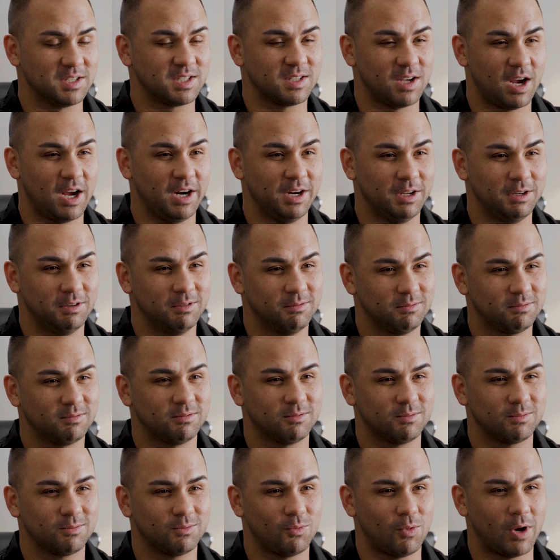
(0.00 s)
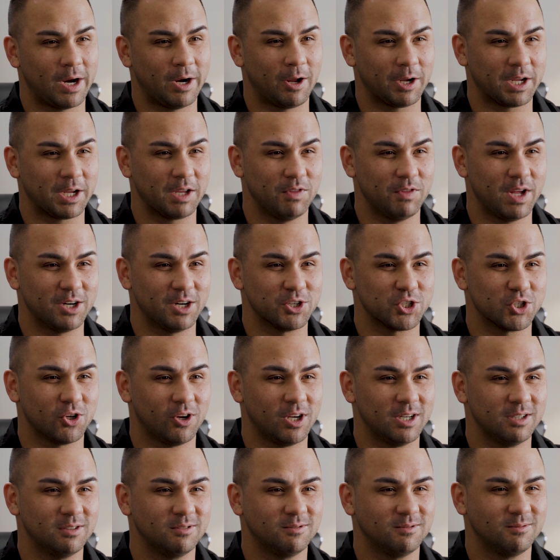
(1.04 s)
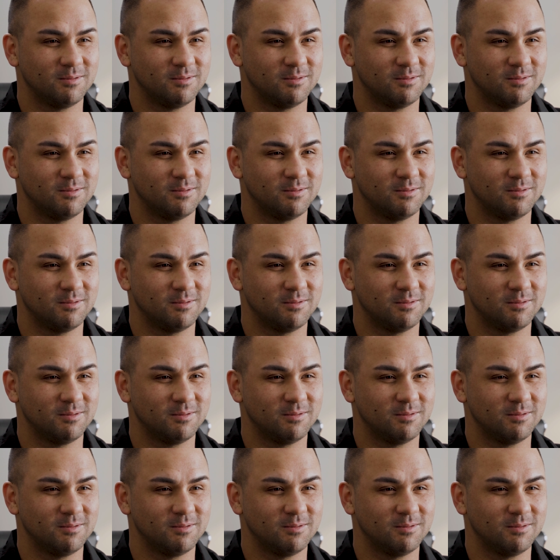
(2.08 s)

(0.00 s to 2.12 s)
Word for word: decided why not give that a shot.